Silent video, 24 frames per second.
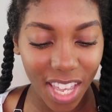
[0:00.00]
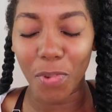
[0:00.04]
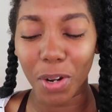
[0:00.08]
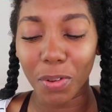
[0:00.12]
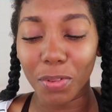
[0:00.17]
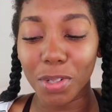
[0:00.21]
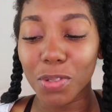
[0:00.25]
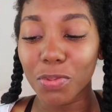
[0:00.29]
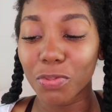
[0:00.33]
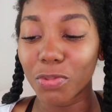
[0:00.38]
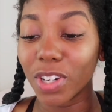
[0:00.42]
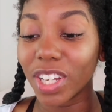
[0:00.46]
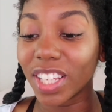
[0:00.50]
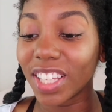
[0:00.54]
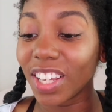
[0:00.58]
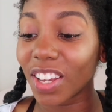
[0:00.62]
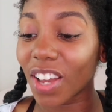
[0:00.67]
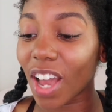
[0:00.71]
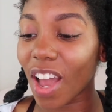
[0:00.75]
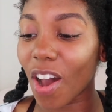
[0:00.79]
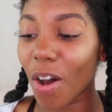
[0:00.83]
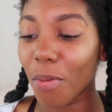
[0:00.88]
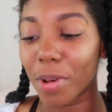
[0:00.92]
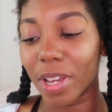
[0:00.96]
but it was
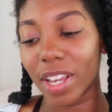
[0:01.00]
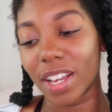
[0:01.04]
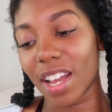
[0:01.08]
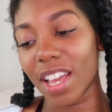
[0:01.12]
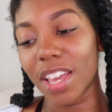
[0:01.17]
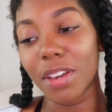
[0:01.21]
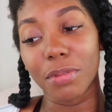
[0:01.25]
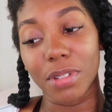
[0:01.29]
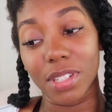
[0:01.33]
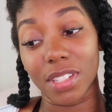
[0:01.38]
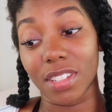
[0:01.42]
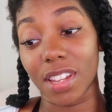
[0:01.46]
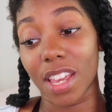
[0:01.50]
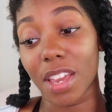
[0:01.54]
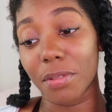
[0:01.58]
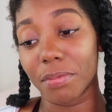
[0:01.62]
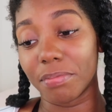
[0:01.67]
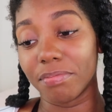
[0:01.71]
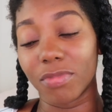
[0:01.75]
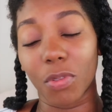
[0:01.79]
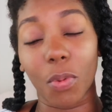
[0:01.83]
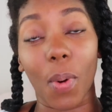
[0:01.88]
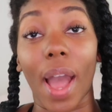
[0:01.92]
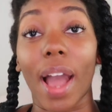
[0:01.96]
really, oh my god,
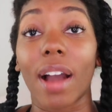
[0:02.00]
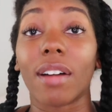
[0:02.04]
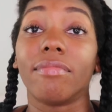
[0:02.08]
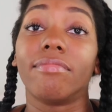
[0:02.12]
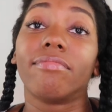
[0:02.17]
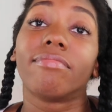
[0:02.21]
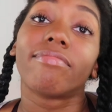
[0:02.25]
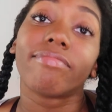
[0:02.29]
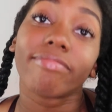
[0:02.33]
wow.